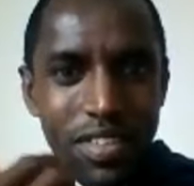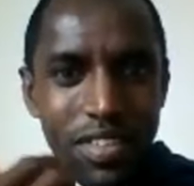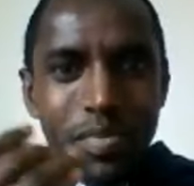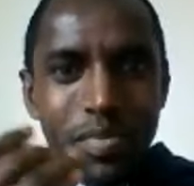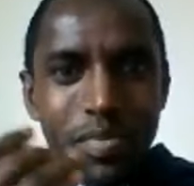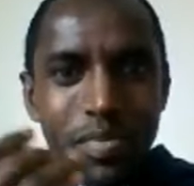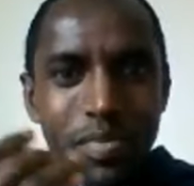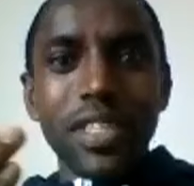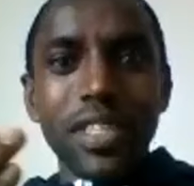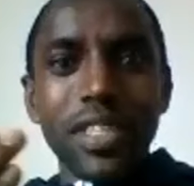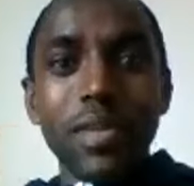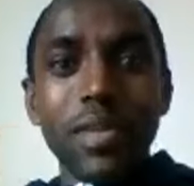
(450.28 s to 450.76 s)

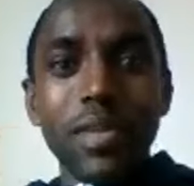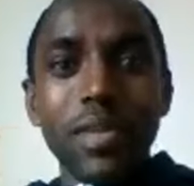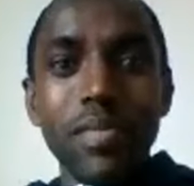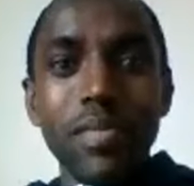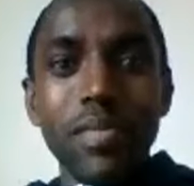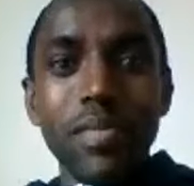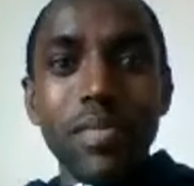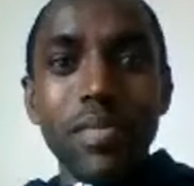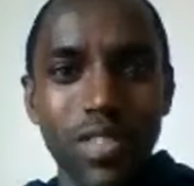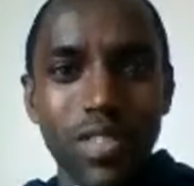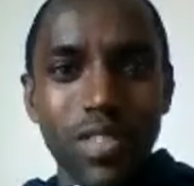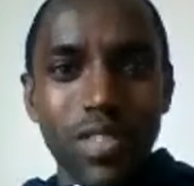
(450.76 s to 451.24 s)
But the
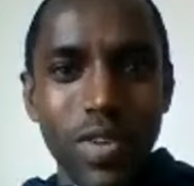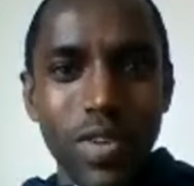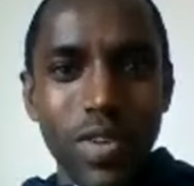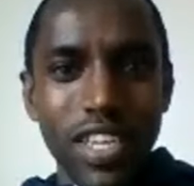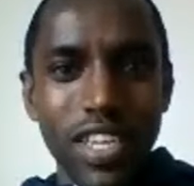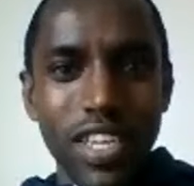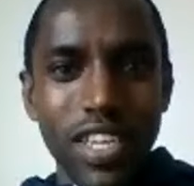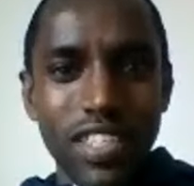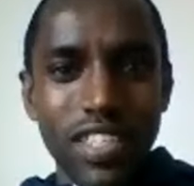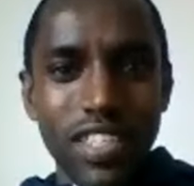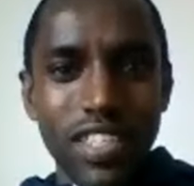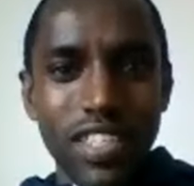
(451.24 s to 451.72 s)
best way
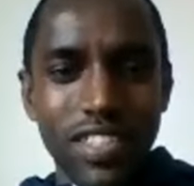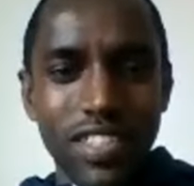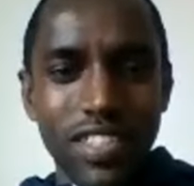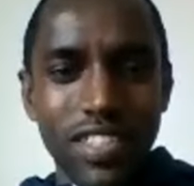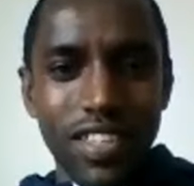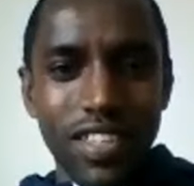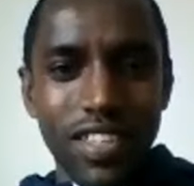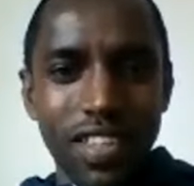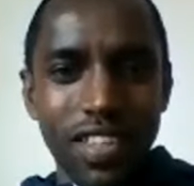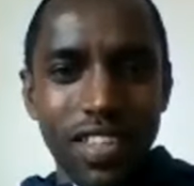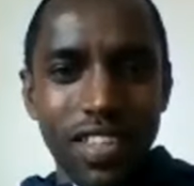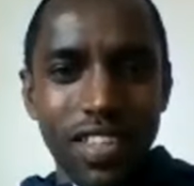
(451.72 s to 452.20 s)
is
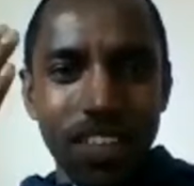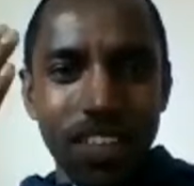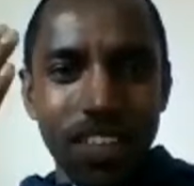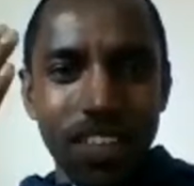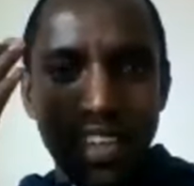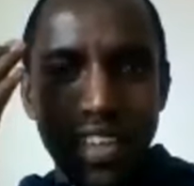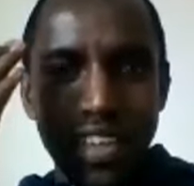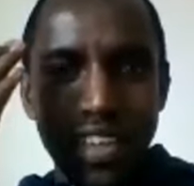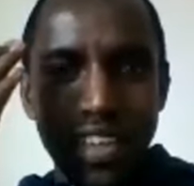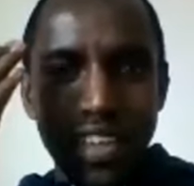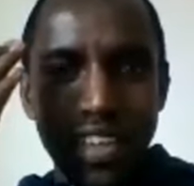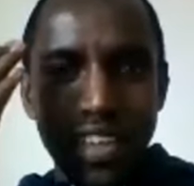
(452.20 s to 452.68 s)

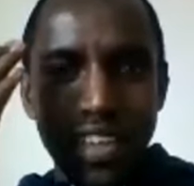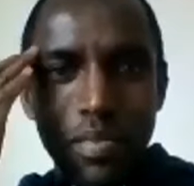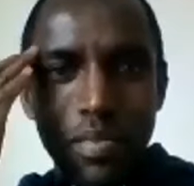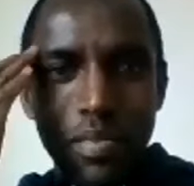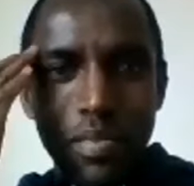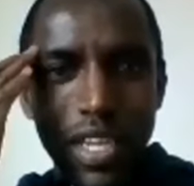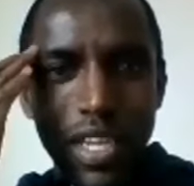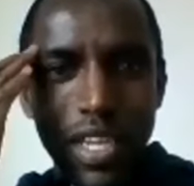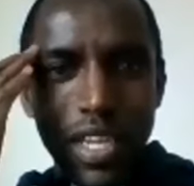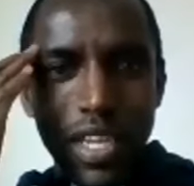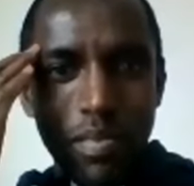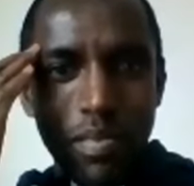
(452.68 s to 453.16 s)

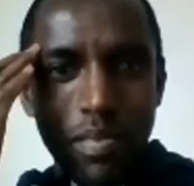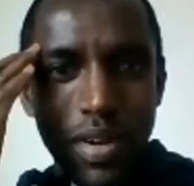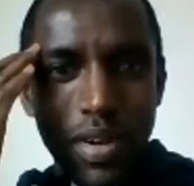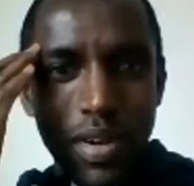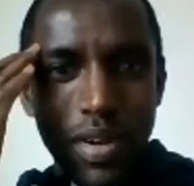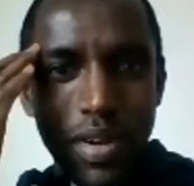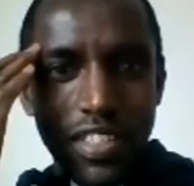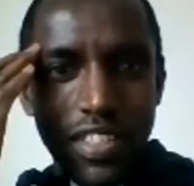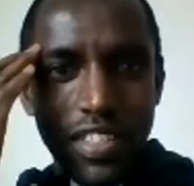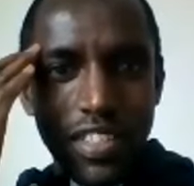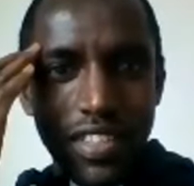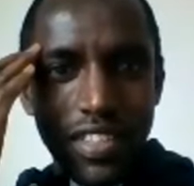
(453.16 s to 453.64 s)
being in
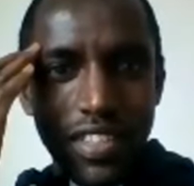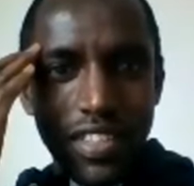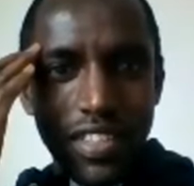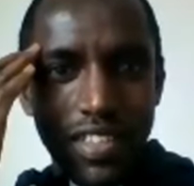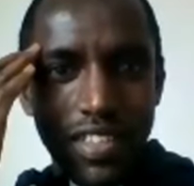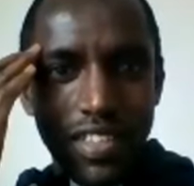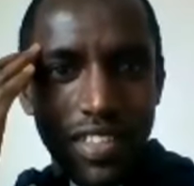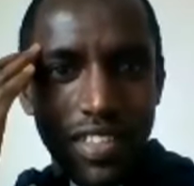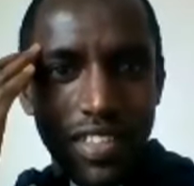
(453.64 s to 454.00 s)
presence.